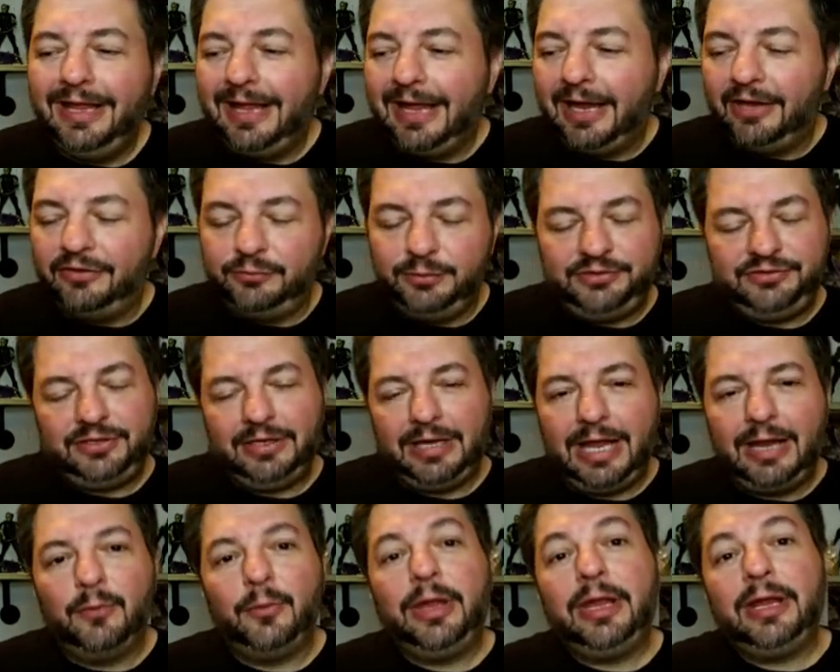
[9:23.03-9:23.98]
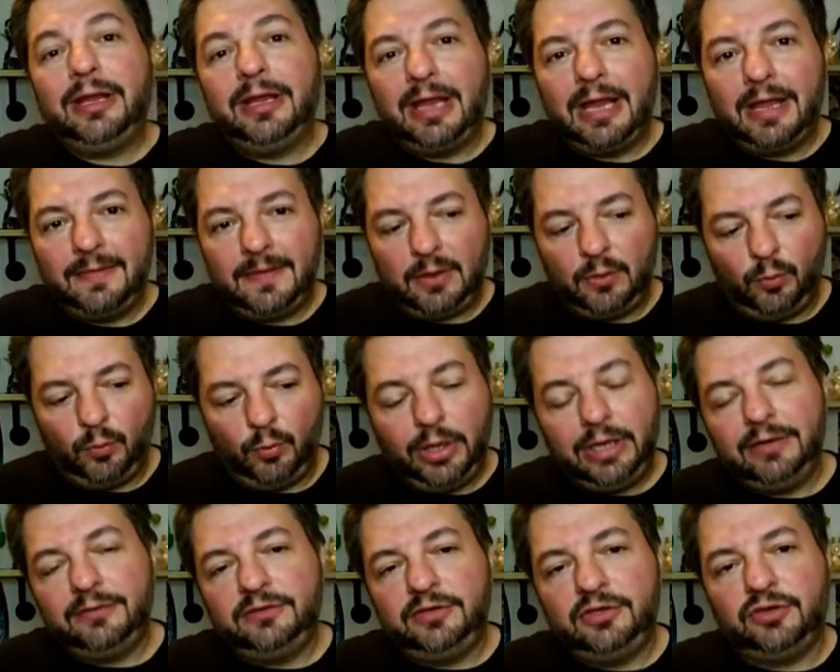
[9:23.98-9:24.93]
I switched to Nightwing and then
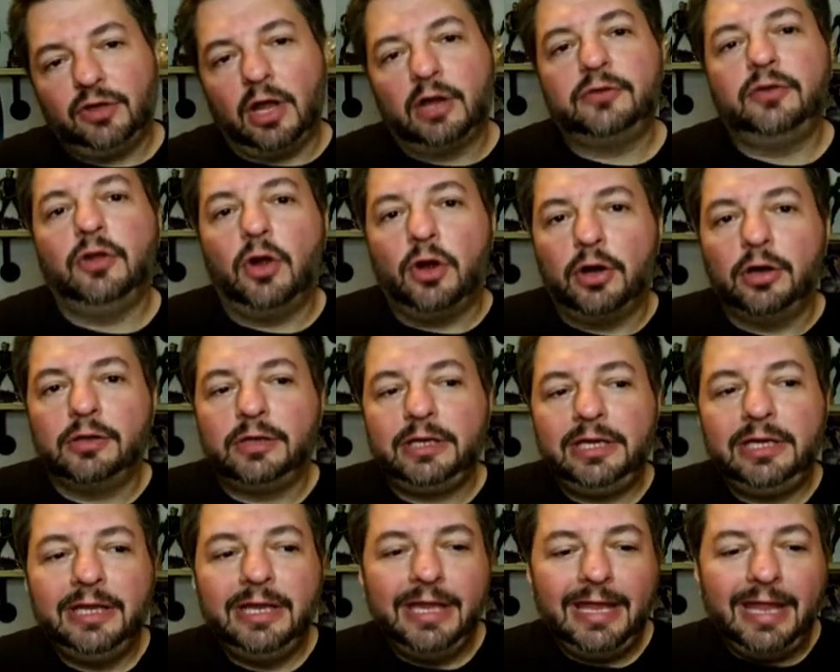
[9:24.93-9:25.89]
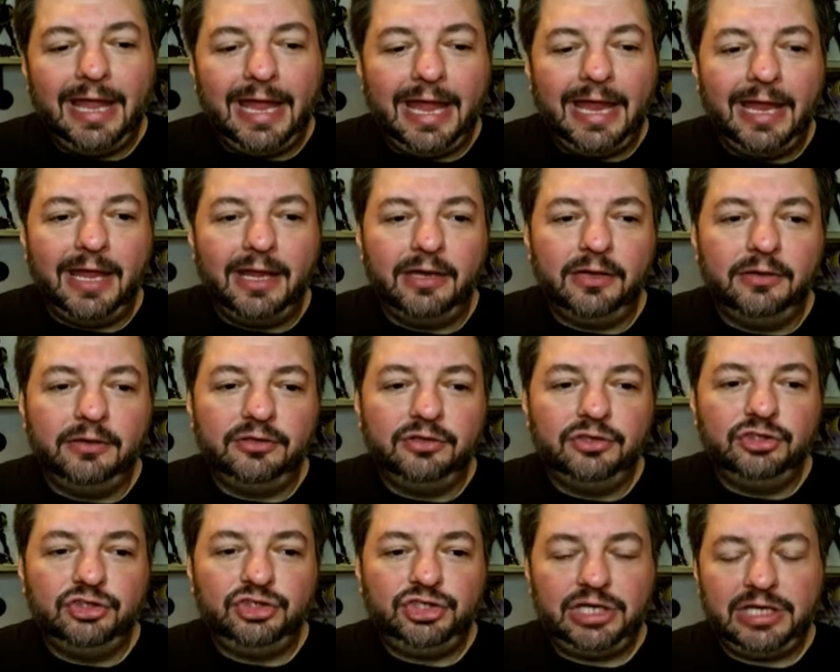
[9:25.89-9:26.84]
went to talk to Harley. And
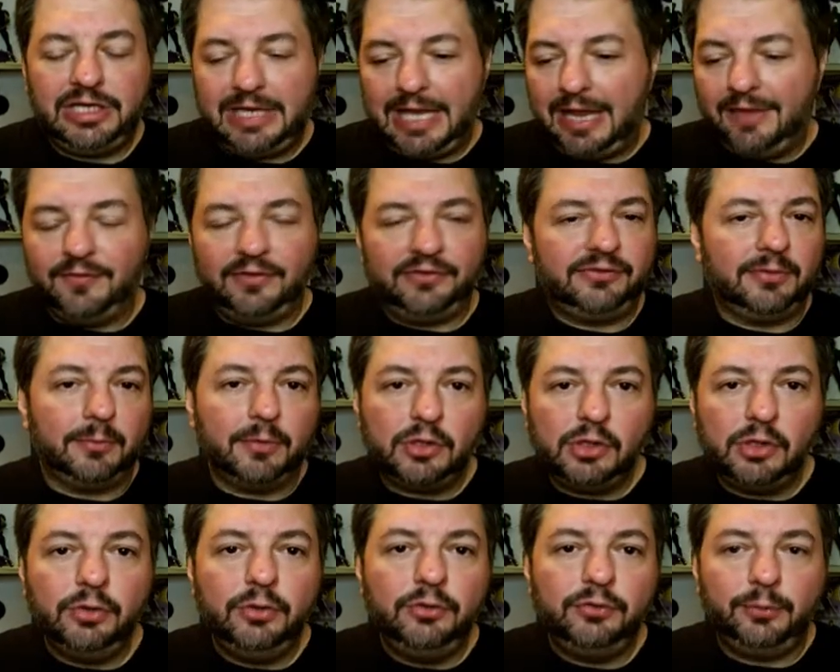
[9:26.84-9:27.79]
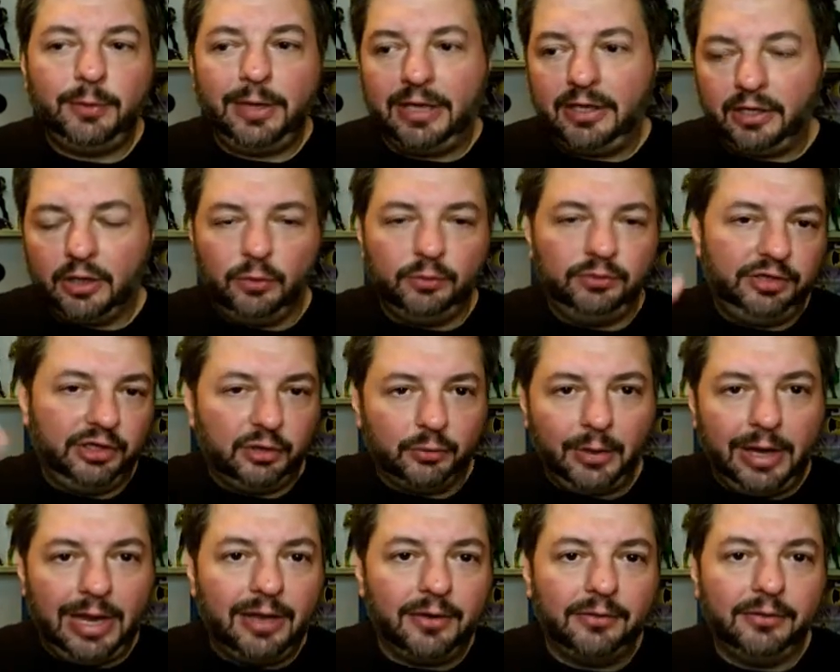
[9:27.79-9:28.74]
she gave us some clues. We had to go dig
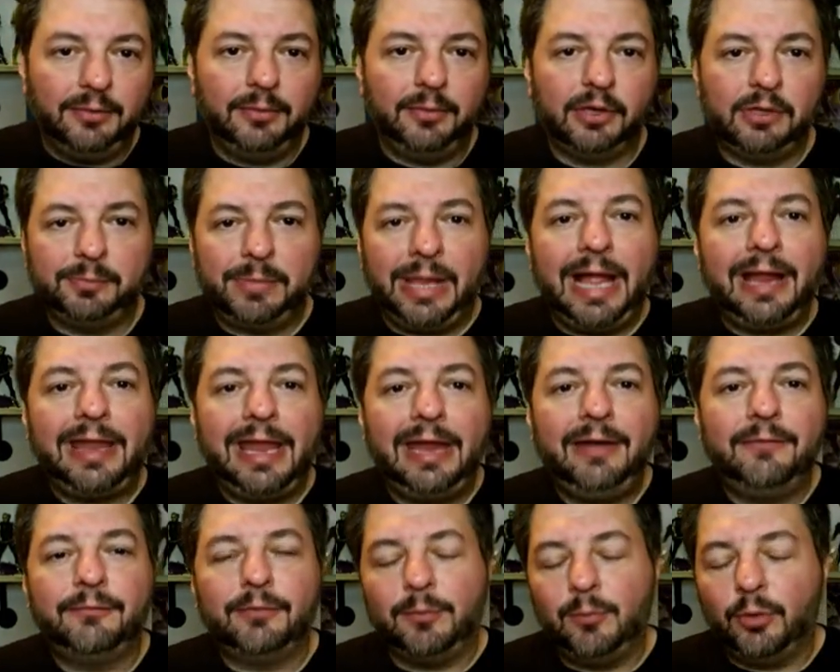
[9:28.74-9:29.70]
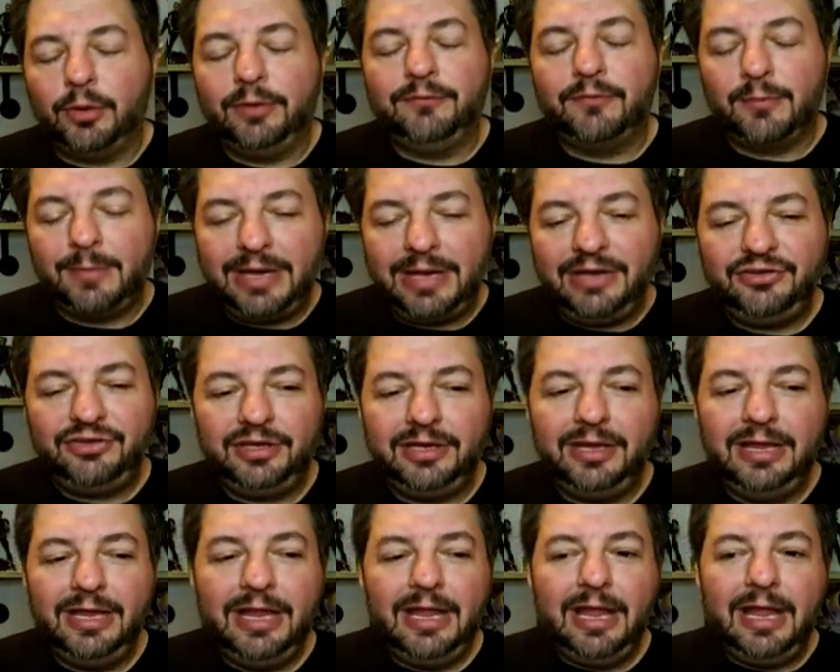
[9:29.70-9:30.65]
around Blackgate for more
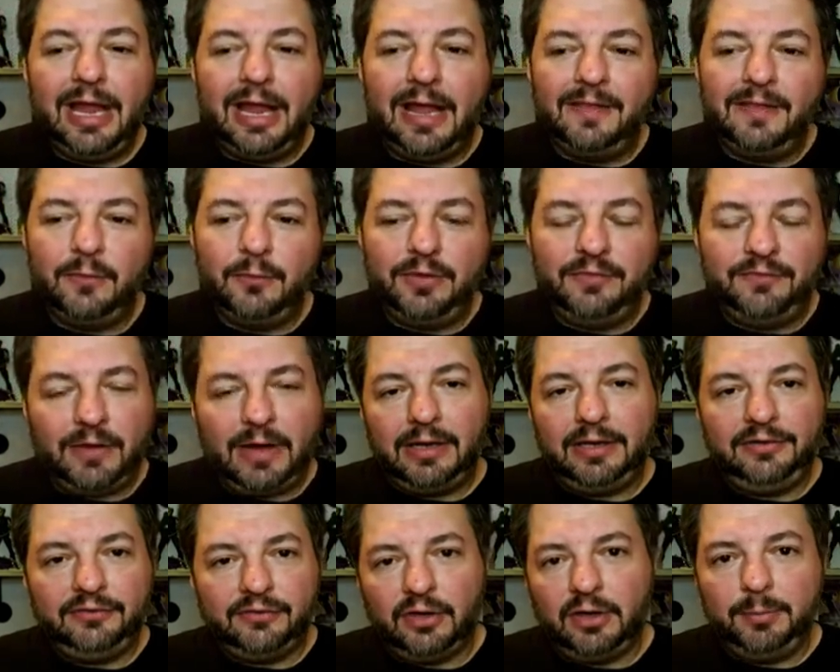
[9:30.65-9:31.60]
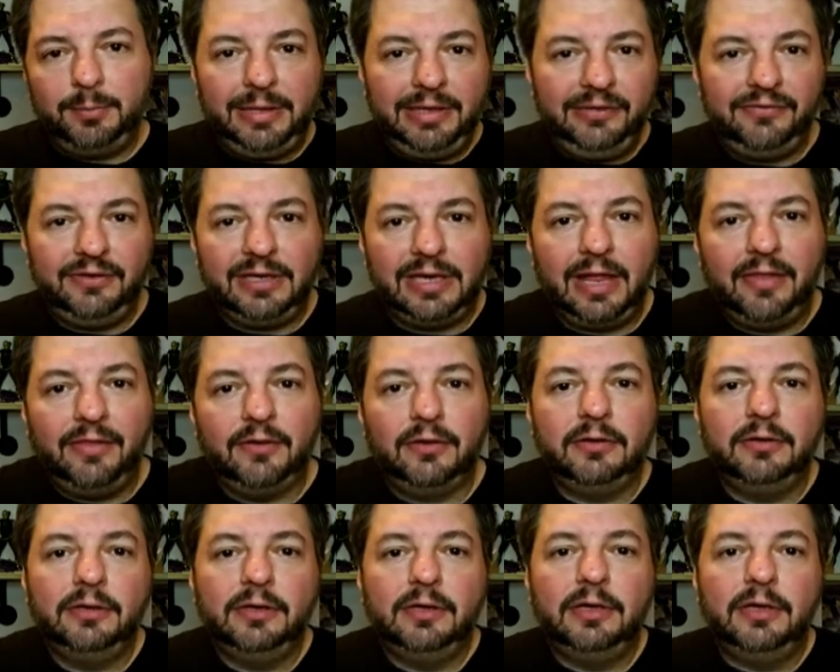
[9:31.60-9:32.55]
information. And then we finally started piecing
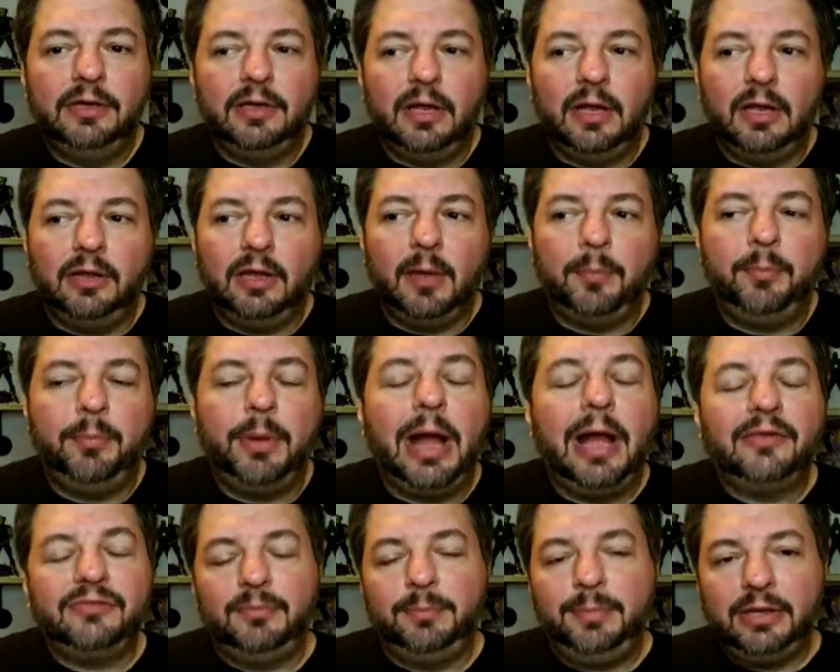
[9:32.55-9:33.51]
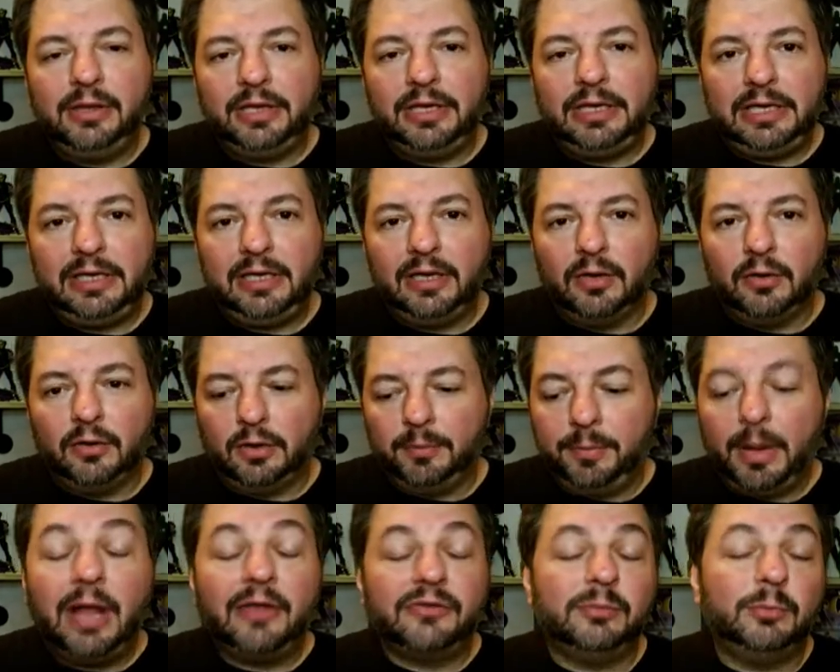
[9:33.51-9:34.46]
together a possibility or a
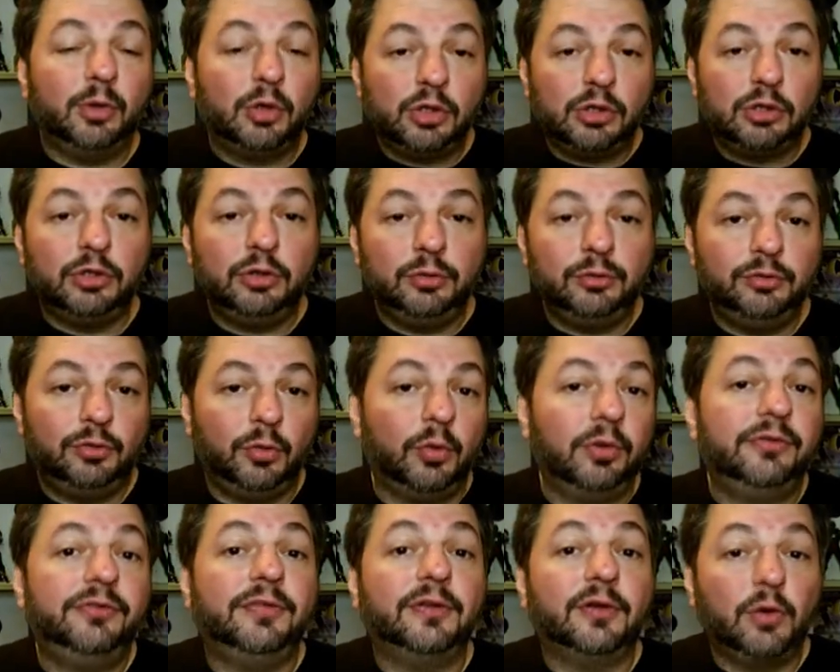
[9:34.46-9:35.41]
possible clue towards the